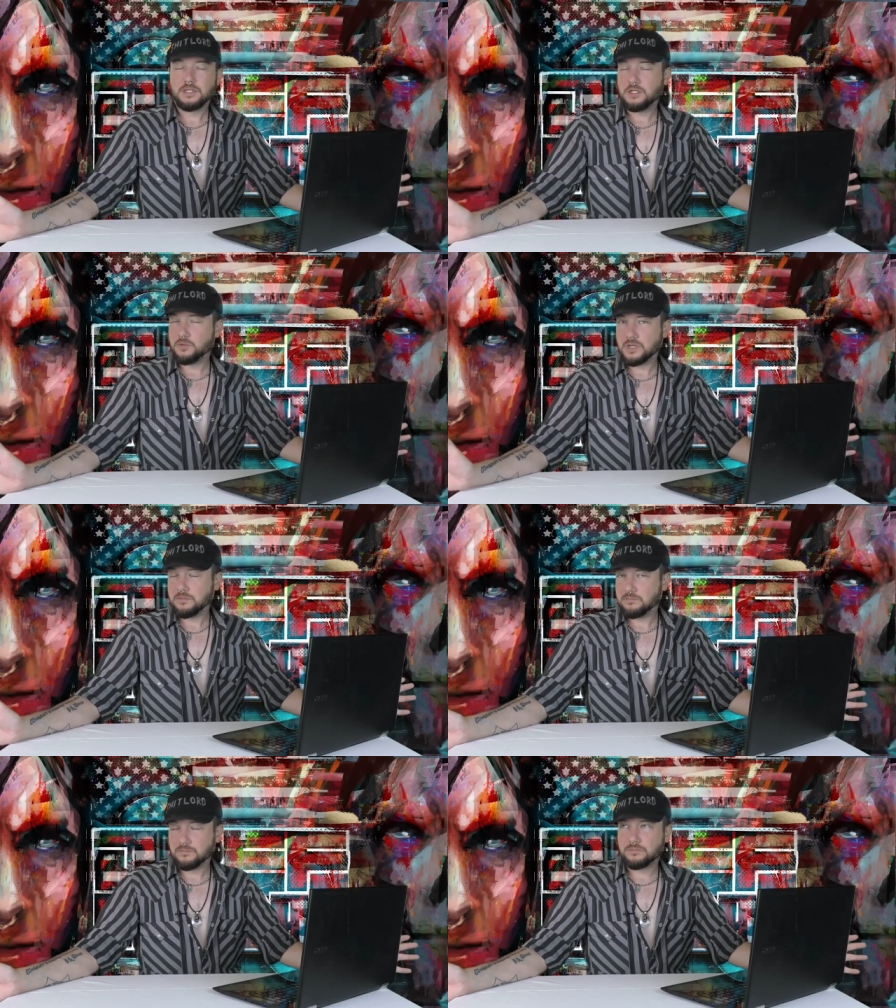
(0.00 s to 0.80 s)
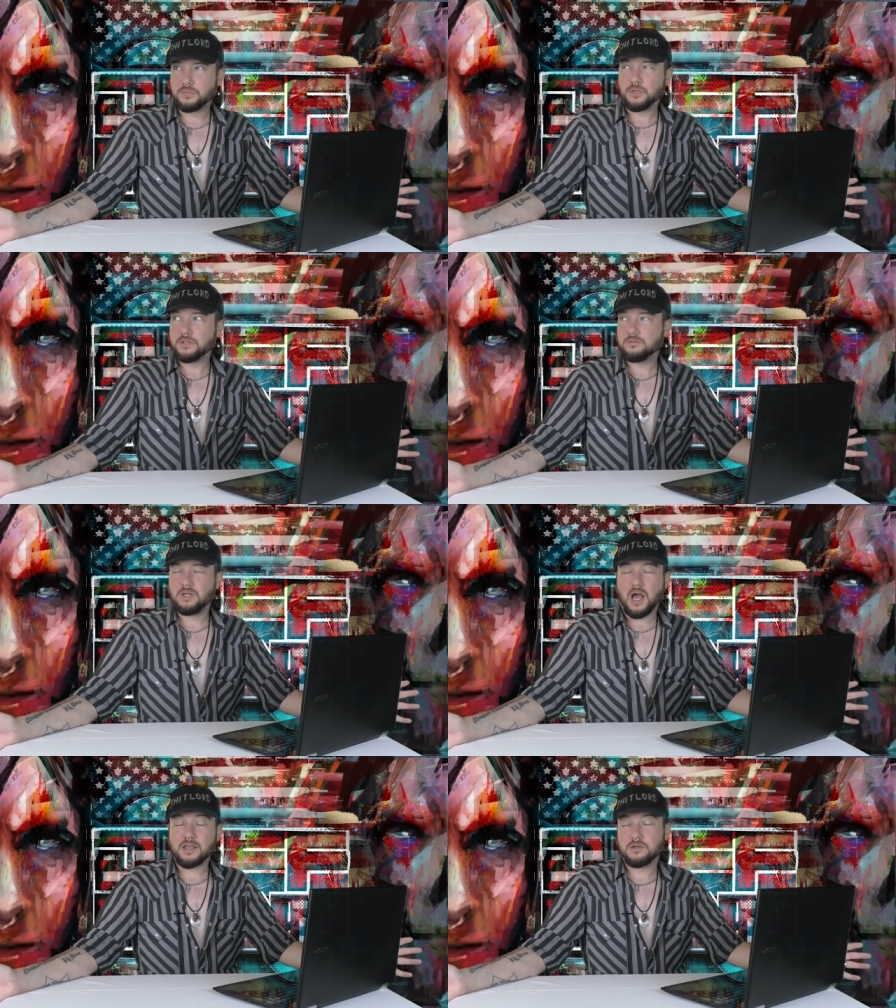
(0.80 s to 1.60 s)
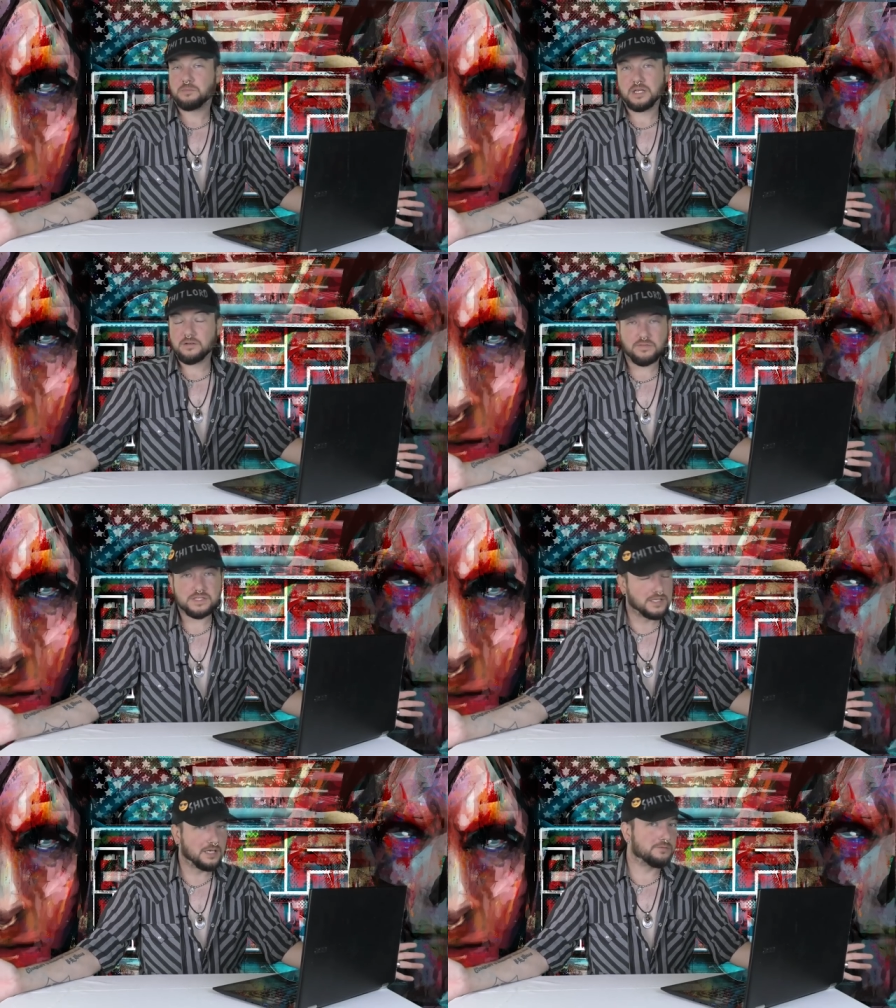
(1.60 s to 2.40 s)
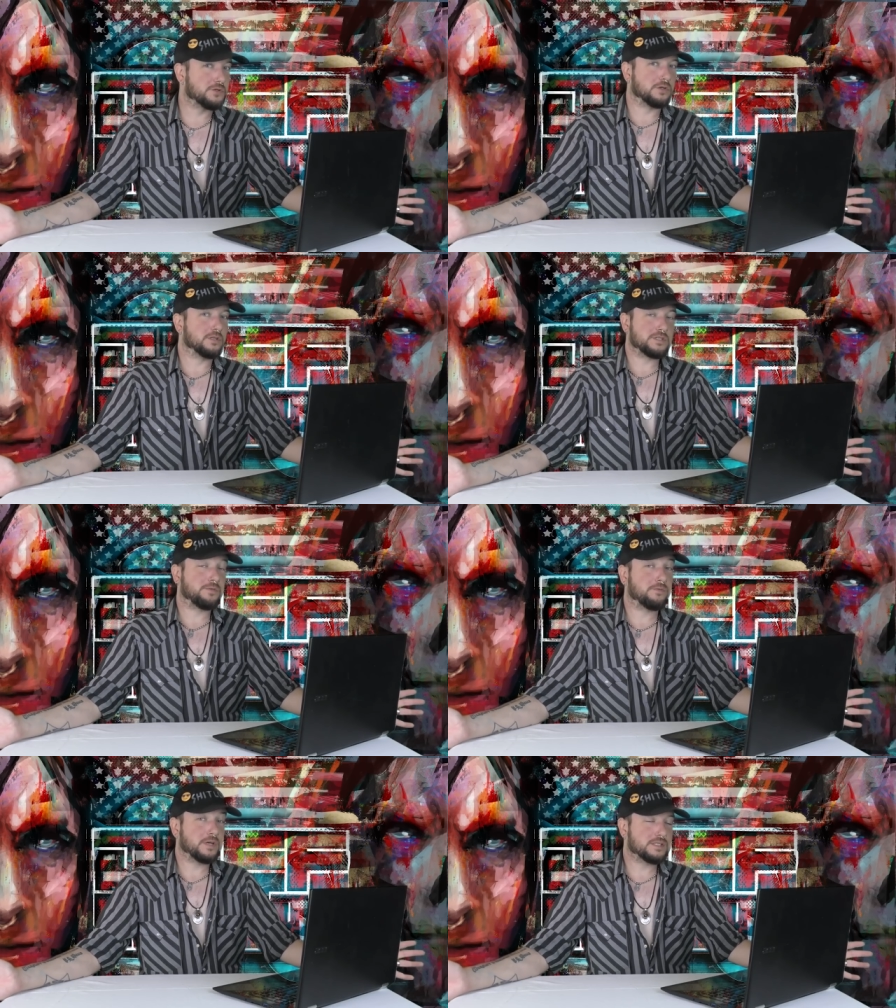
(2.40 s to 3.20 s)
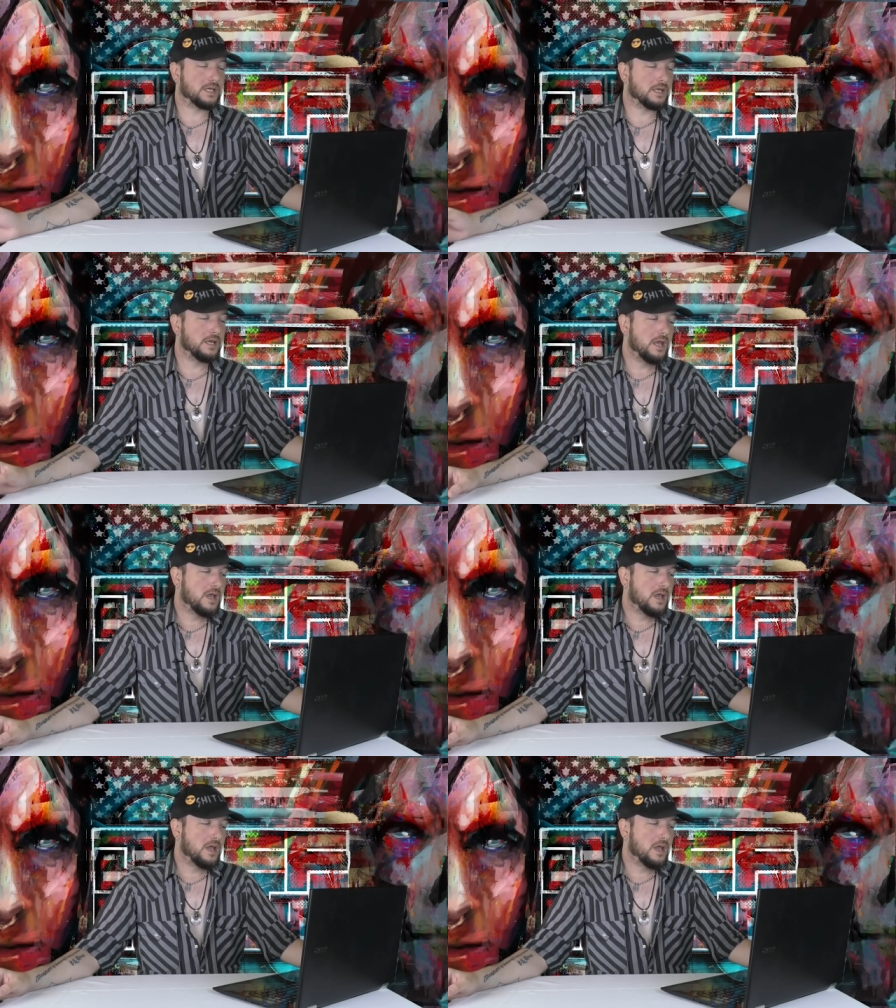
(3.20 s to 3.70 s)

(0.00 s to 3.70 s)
you can put, I could be an investigative journalist for fuck's sake,